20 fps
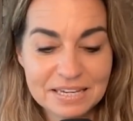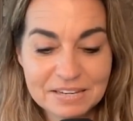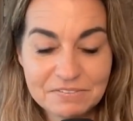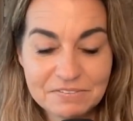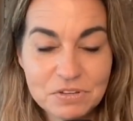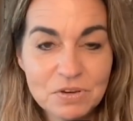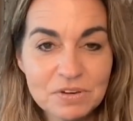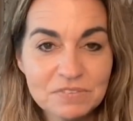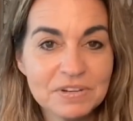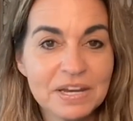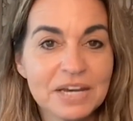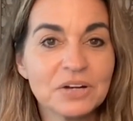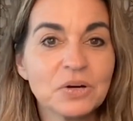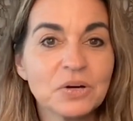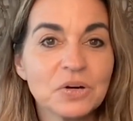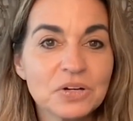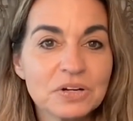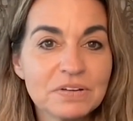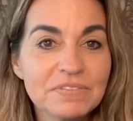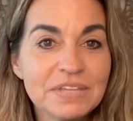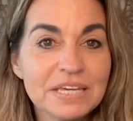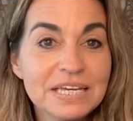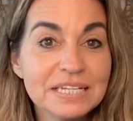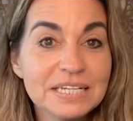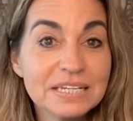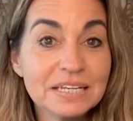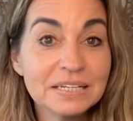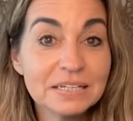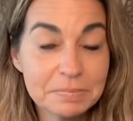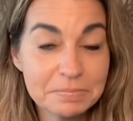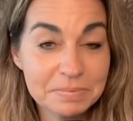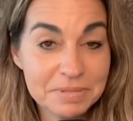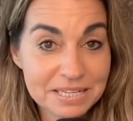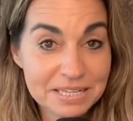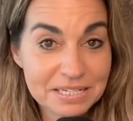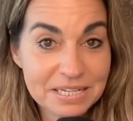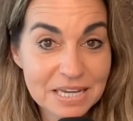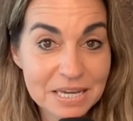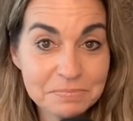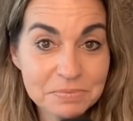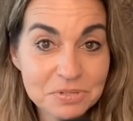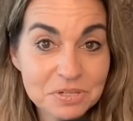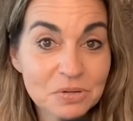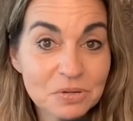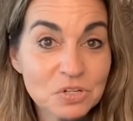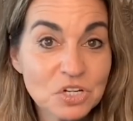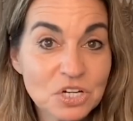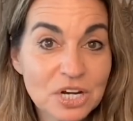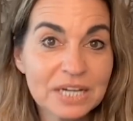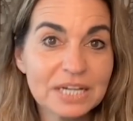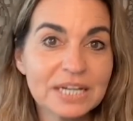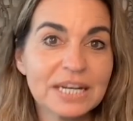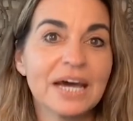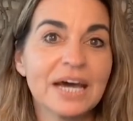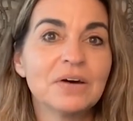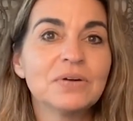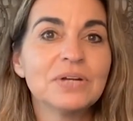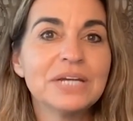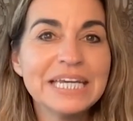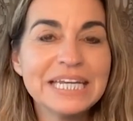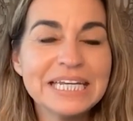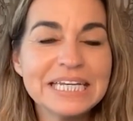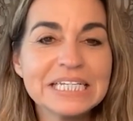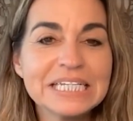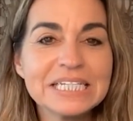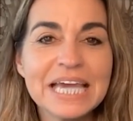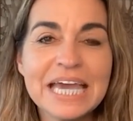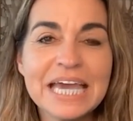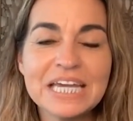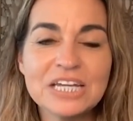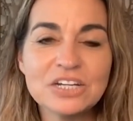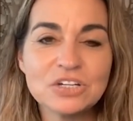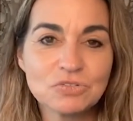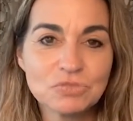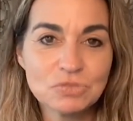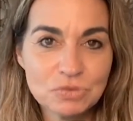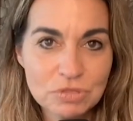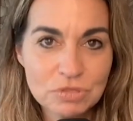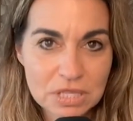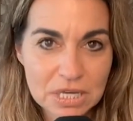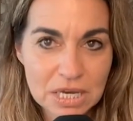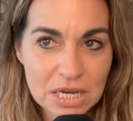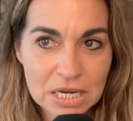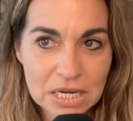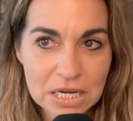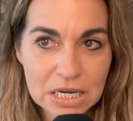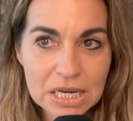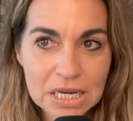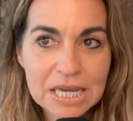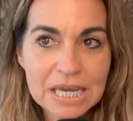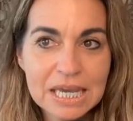If you have not heard of the telepathy tapes, go check it out. It is a true thing.